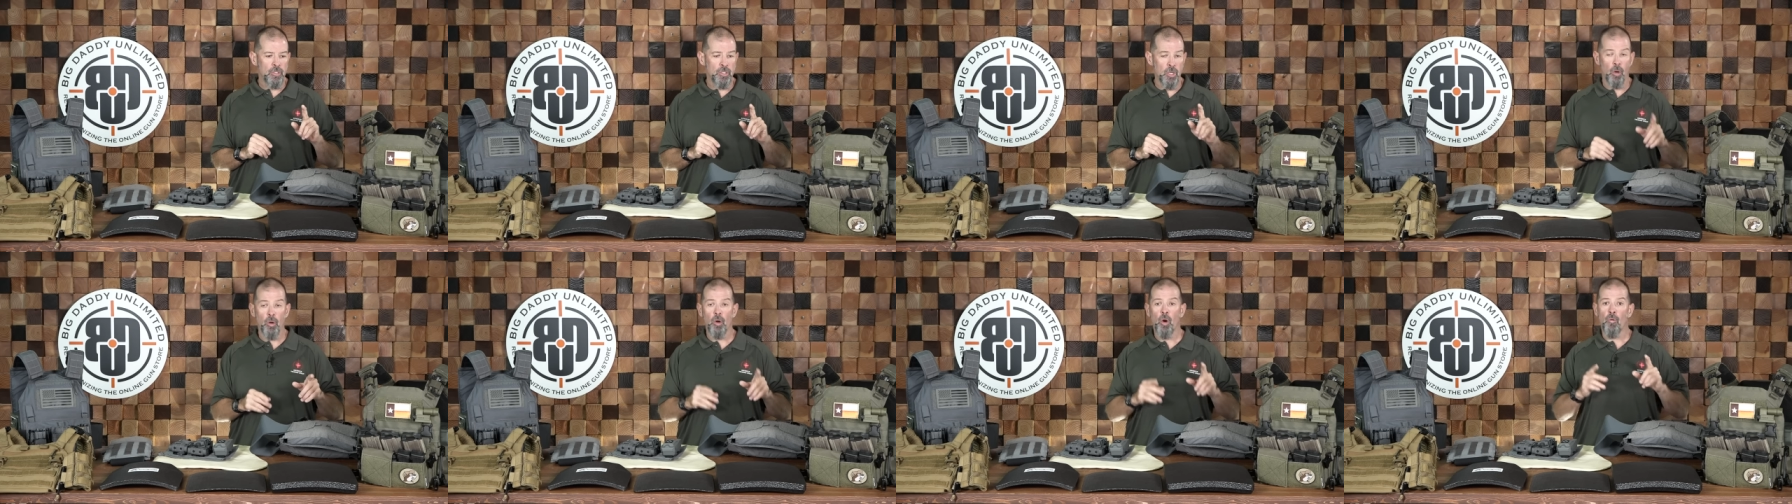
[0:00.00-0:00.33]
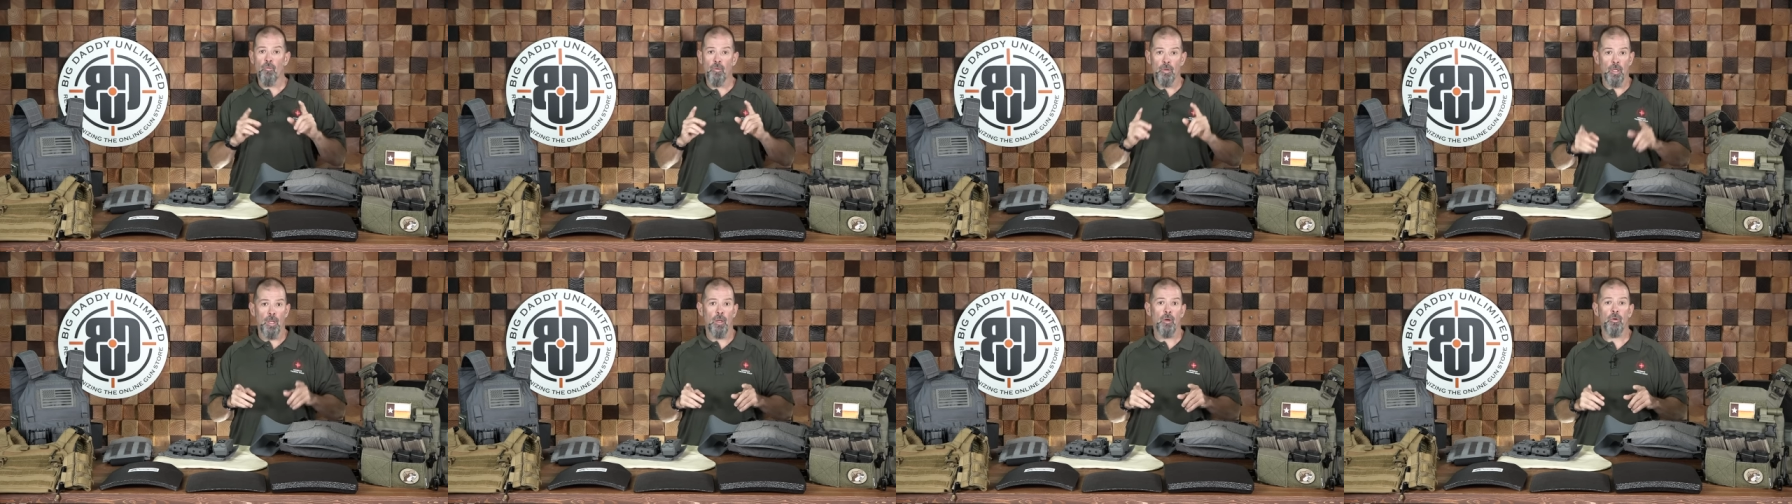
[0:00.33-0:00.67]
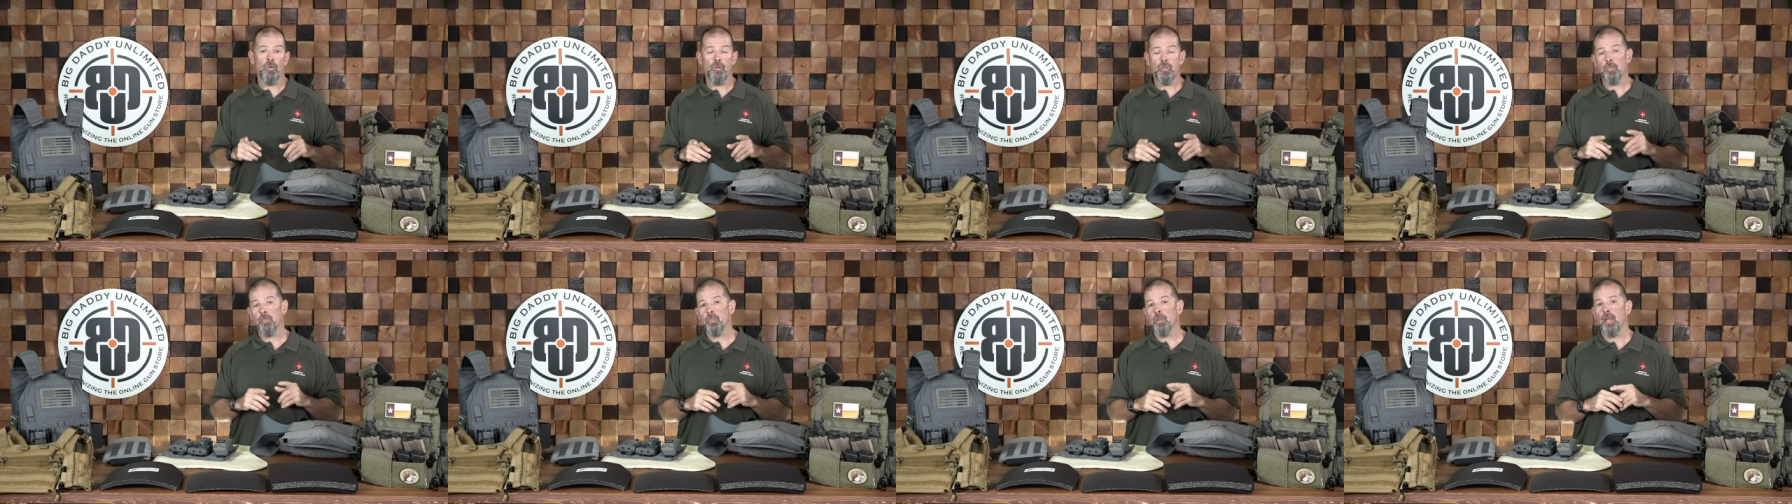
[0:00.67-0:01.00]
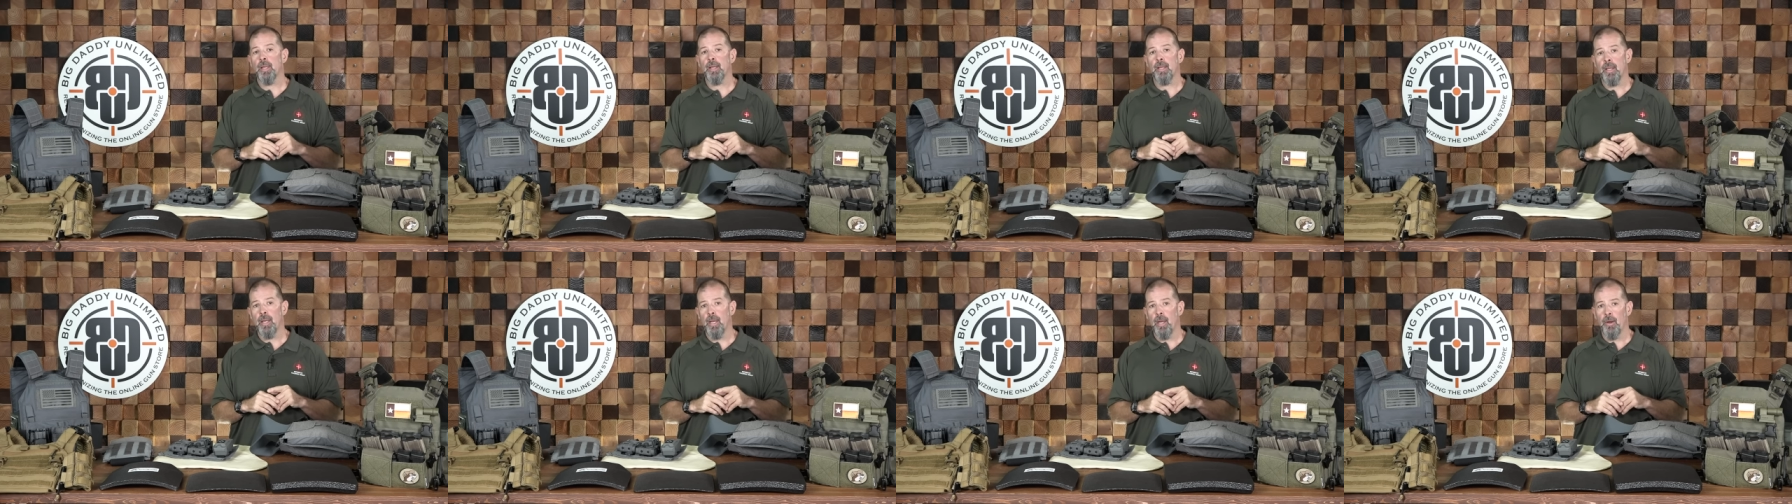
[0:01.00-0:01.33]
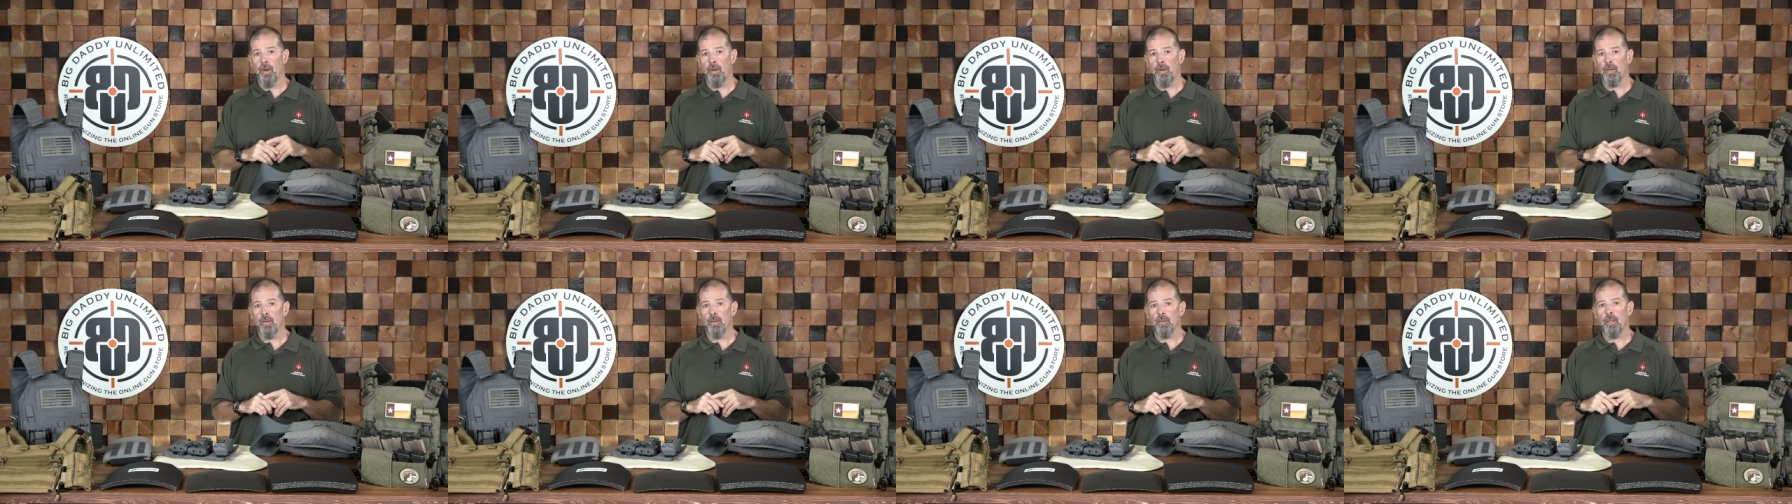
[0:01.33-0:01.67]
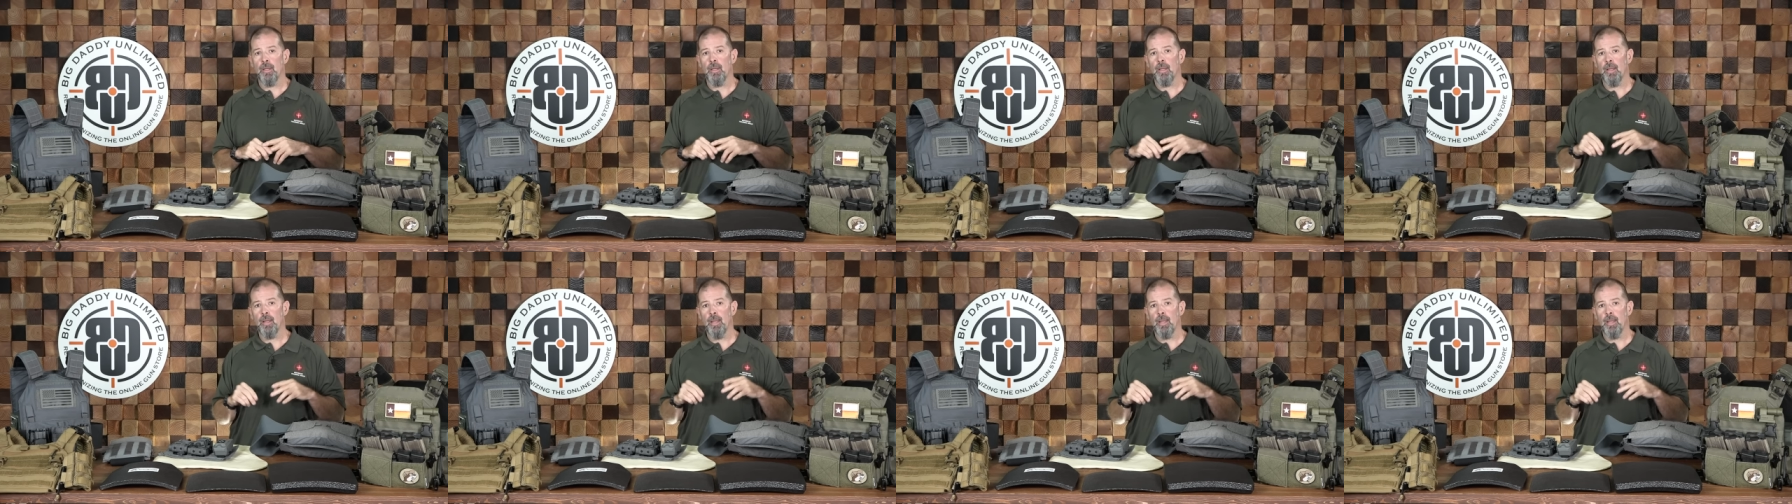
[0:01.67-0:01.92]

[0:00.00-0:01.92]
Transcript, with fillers: Don't overload your plate carrier.